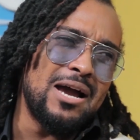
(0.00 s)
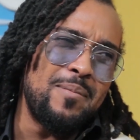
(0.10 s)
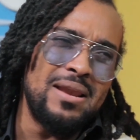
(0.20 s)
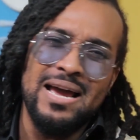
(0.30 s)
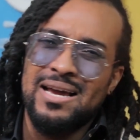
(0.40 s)
I'll
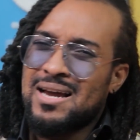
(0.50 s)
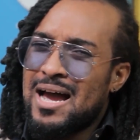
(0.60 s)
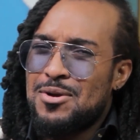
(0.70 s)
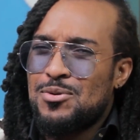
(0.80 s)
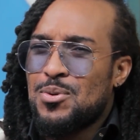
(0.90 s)
be like, I
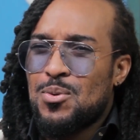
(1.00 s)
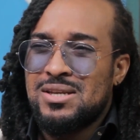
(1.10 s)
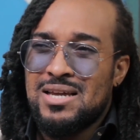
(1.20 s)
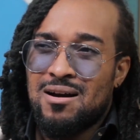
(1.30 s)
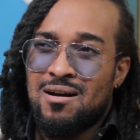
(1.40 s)
don't know what
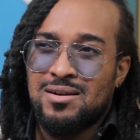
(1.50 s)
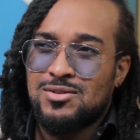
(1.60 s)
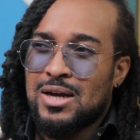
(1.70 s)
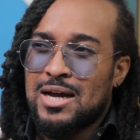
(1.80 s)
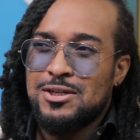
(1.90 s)
they are. So
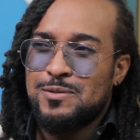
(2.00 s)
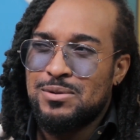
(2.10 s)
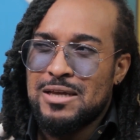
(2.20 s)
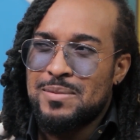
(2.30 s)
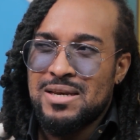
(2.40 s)
I can't just put
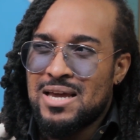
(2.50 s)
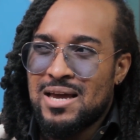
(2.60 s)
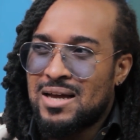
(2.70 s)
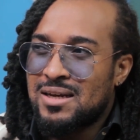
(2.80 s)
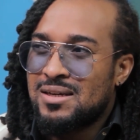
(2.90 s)
them in there
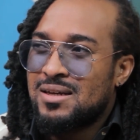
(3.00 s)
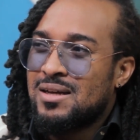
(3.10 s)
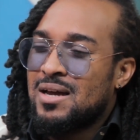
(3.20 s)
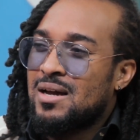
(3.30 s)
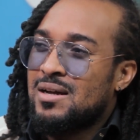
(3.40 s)
and
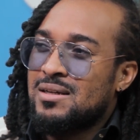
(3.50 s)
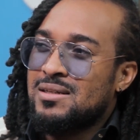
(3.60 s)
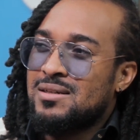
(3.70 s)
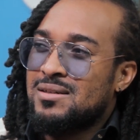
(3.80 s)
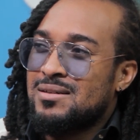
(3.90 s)
and
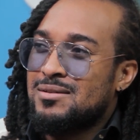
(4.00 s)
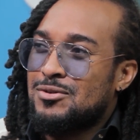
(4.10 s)
uh, you